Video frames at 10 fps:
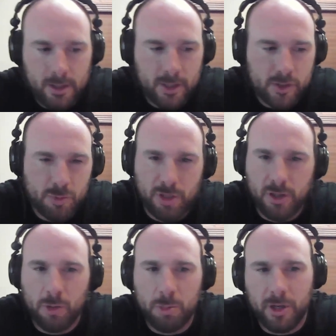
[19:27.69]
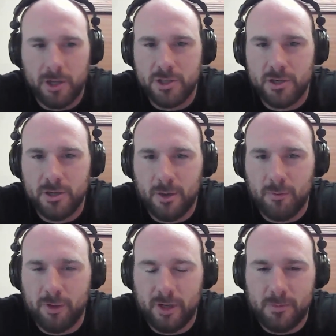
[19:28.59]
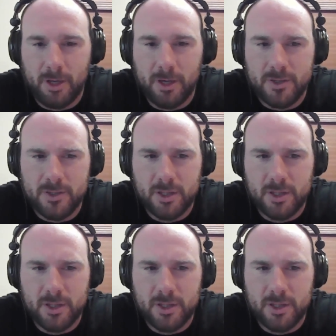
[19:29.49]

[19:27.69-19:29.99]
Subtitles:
It's pretty low production outfit, to be honest.